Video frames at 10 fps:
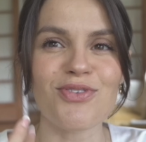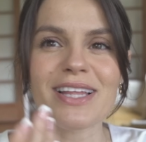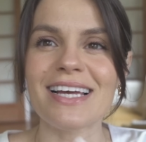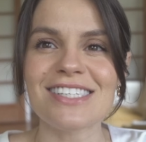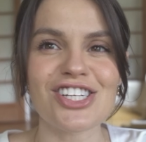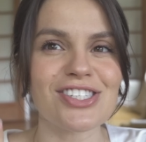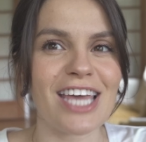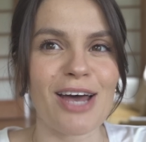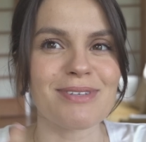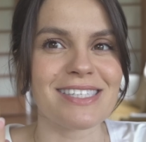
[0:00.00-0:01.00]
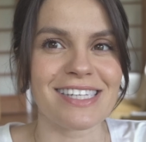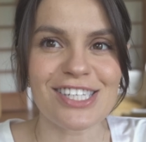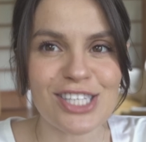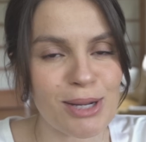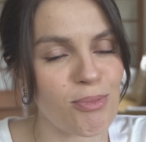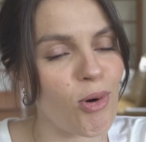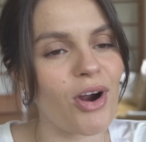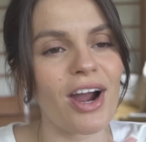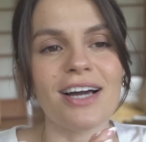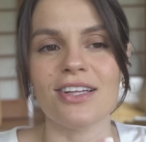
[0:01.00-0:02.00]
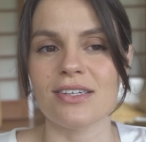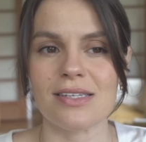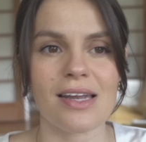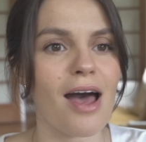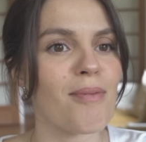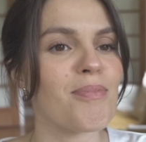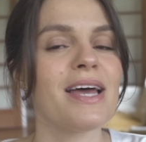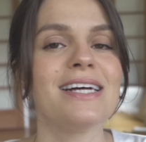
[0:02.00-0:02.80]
realized I just kept sneezing more. I looked it up.